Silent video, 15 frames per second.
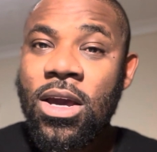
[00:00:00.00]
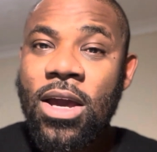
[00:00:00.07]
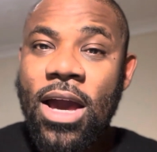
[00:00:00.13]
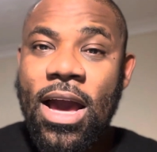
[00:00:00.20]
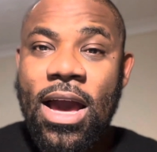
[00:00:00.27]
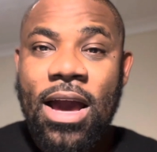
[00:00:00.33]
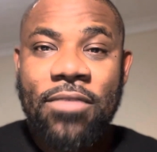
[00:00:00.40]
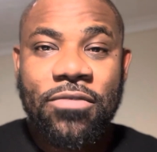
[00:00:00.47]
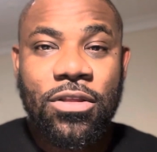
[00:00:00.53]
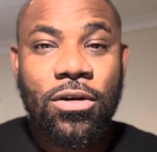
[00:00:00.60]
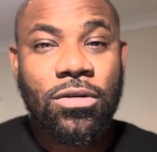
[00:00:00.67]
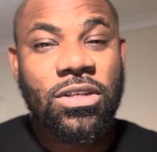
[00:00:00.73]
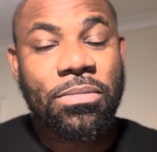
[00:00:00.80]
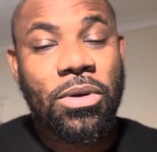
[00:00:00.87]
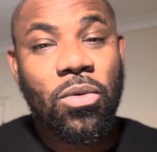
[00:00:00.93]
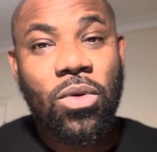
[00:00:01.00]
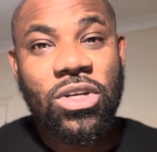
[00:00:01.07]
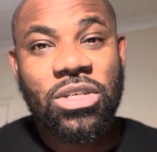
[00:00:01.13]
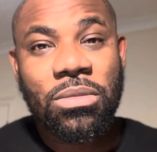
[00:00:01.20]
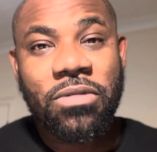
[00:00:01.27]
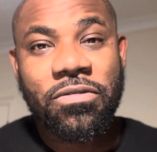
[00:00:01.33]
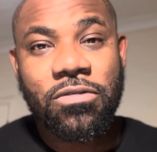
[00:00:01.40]
for those who have been watching
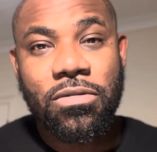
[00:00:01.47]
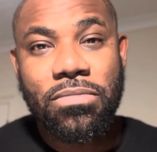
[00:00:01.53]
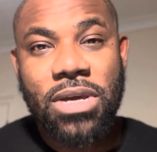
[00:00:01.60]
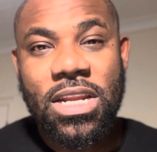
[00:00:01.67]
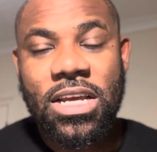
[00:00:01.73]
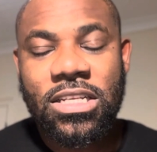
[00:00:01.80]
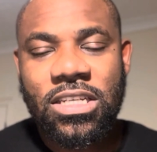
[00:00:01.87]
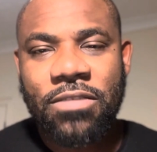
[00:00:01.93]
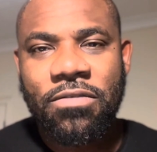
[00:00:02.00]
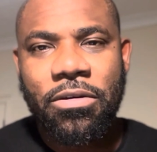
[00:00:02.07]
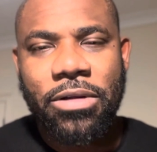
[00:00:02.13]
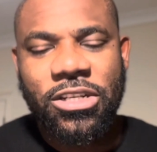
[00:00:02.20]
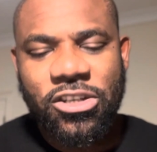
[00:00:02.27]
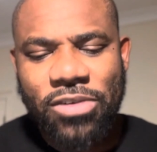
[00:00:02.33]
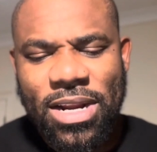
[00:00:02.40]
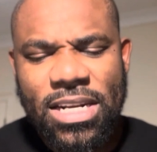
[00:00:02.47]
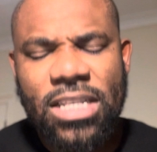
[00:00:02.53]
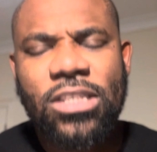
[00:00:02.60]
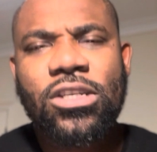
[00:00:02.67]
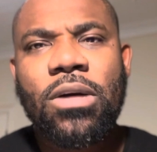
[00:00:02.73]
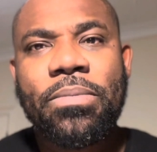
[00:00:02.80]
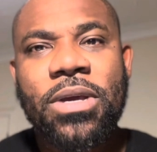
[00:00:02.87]
me for a minute, if there are trending
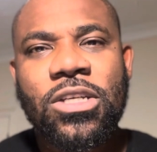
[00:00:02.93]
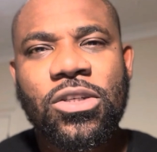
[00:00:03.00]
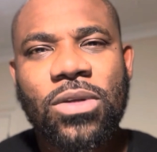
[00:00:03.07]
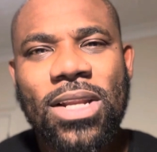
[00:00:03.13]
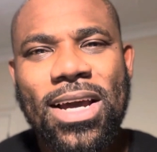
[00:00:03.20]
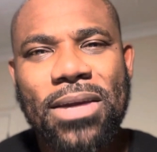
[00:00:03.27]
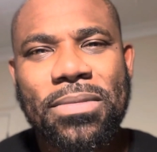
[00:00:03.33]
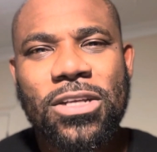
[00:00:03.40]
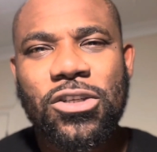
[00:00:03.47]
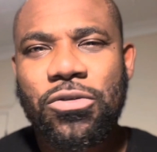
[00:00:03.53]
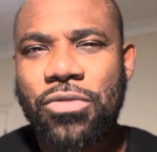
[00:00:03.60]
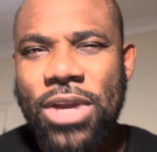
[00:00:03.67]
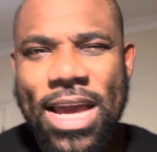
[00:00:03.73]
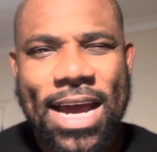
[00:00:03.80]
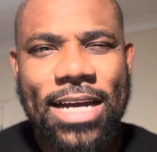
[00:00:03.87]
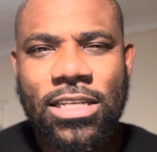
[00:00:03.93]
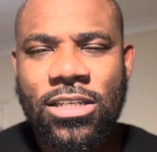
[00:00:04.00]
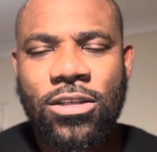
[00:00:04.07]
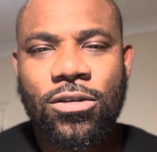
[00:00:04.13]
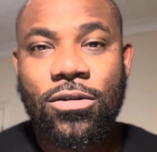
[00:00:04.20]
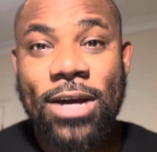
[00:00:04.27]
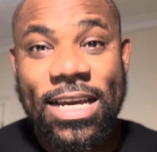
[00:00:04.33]
topics you'd like me to react
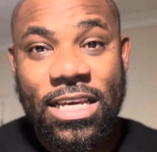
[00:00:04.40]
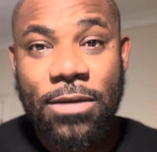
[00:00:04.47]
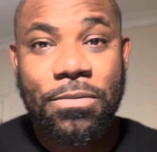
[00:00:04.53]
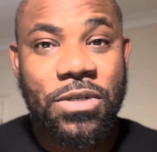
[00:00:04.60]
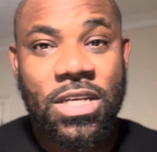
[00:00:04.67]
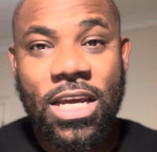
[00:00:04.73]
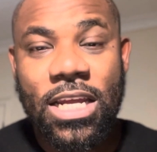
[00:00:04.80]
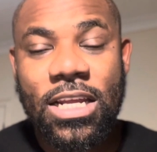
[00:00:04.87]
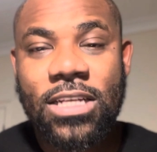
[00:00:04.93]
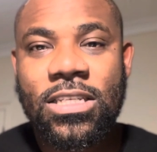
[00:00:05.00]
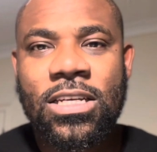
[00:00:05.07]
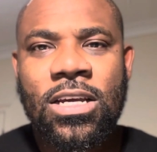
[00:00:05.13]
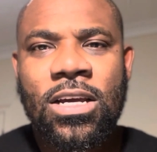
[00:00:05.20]
to, I keep saying it,